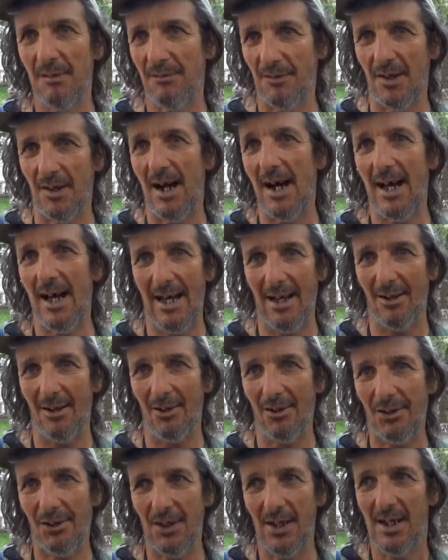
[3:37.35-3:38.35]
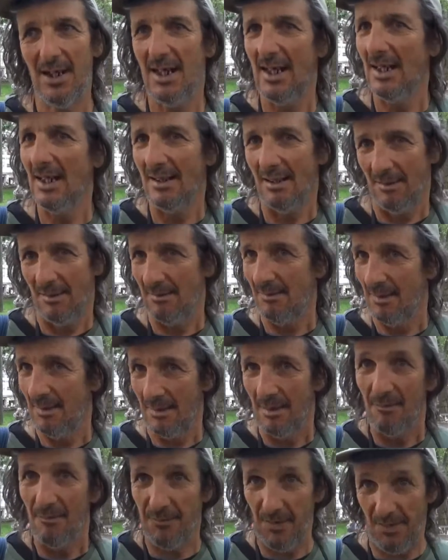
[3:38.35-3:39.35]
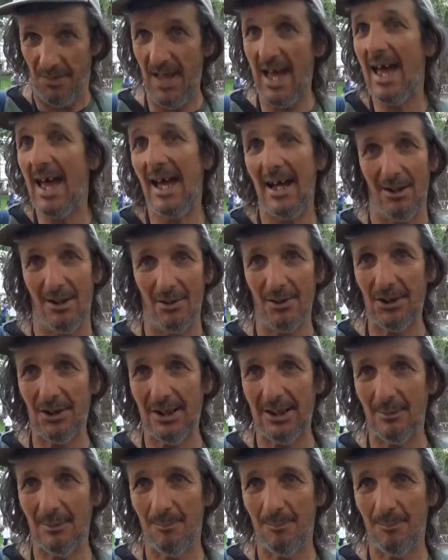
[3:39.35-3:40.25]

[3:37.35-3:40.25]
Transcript: for our health. For their health,